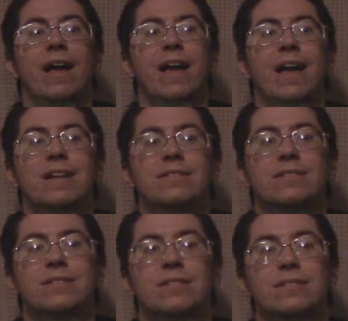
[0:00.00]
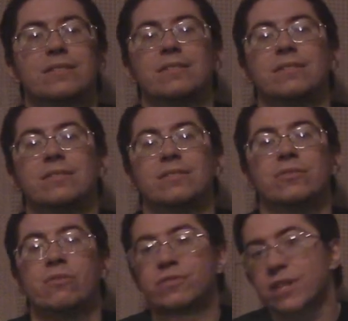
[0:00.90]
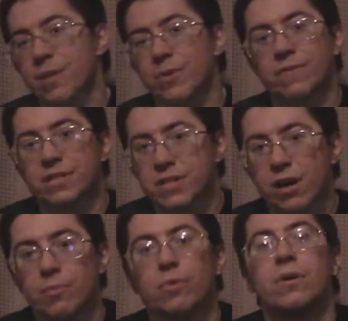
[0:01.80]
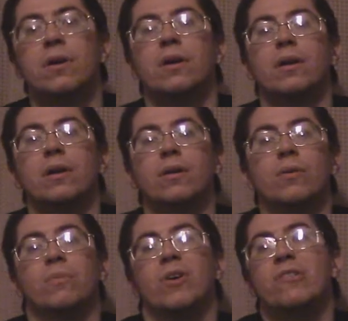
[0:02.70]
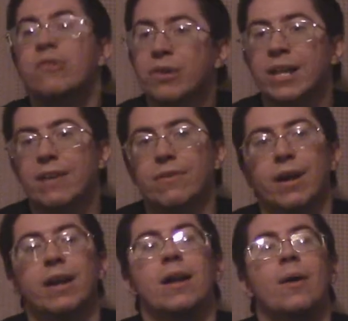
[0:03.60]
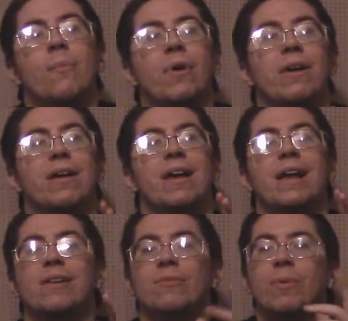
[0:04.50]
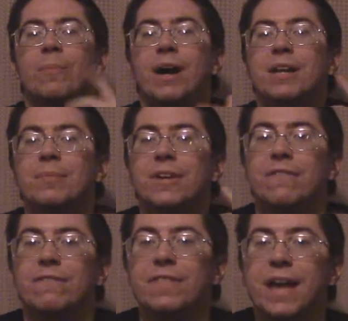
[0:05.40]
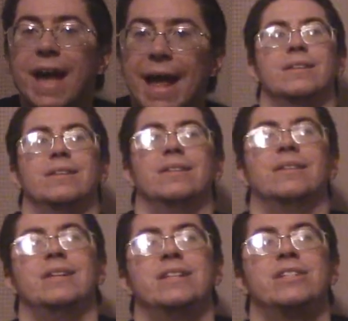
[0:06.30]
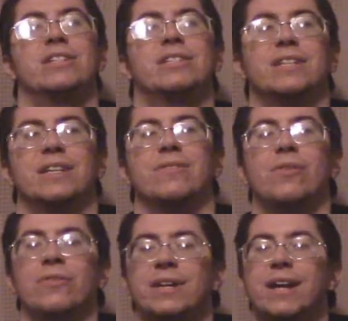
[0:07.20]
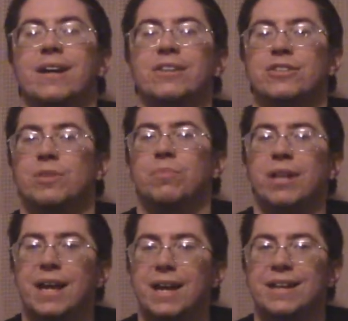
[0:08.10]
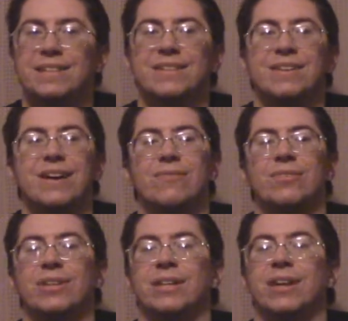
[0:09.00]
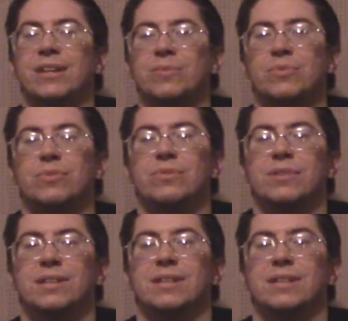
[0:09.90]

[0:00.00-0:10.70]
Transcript: and don't see that movie. It's terrible. Well, you can laugh at it, but and it reminded me of that. It's just like all the characters are bland. They're not really likable.